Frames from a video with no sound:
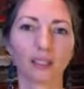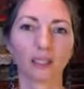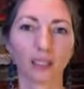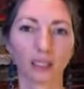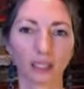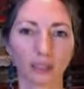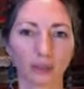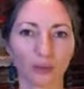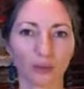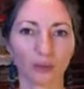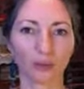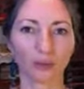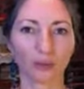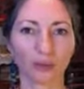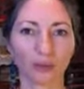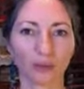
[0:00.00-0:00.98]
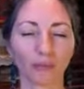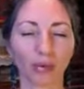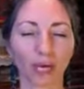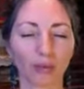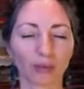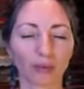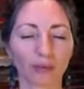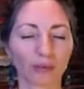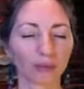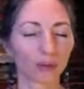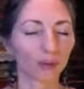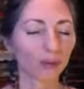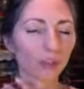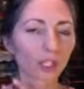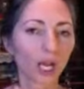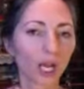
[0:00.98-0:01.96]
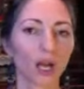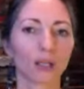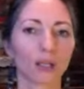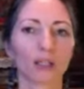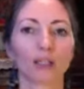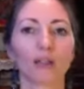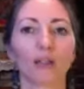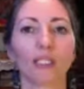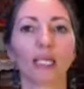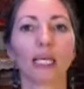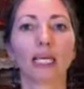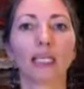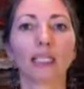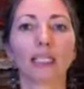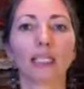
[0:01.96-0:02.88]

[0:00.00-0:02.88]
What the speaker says: In your mouth, your jaw, your neck,